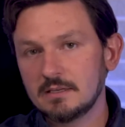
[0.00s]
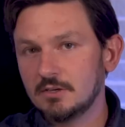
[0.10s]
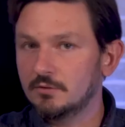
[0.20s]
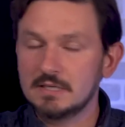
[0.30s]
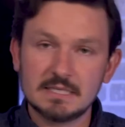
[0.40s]

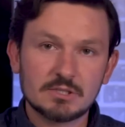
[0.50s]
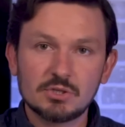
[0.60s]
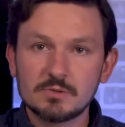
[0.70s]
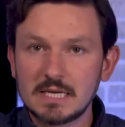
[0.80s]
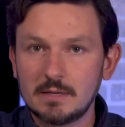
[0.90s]
these
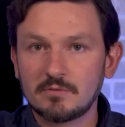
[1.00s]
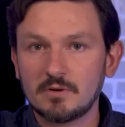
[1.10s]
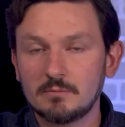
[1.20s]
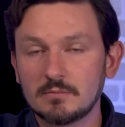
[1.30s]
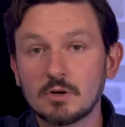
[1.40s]
issues came
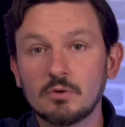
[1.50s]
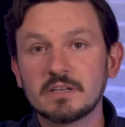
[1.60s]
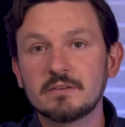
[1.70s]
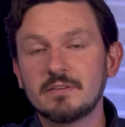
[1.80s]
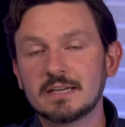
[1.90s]
from
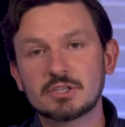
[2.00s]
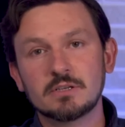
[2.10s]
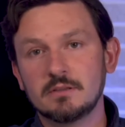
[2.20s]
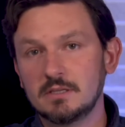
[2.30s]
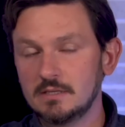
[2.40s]
COVID
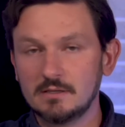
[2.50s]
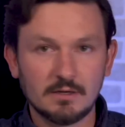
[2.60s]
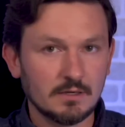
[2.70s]
infection and the,